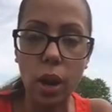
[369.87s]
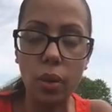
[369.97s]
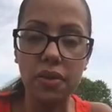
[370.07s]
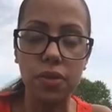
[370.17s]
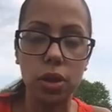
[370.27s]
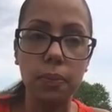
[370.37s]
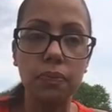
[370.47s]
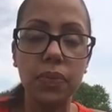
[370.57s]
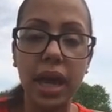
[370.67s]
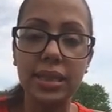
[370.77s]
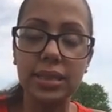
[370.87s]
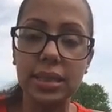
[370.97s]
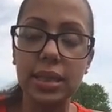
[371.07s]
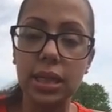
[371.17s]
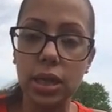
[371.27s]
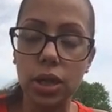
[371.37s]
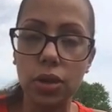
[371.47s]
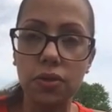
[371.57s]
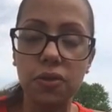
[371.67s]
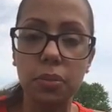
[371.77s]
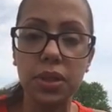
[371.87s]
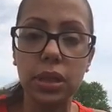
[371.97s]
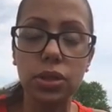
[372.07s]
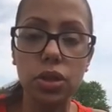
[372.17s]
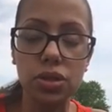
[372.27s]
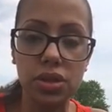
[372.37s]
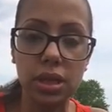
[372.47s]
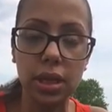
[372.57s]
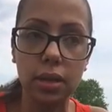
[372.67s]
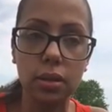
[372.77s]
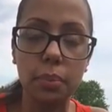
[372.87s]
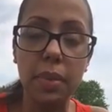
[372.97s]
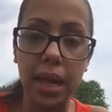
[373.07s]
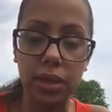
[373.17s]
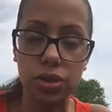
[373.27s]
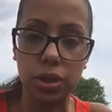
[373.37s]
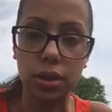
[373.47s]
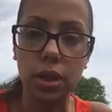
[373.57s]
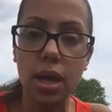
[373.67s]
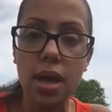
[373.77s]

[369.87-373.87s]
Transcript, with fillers: However, I did hear from the nursing manager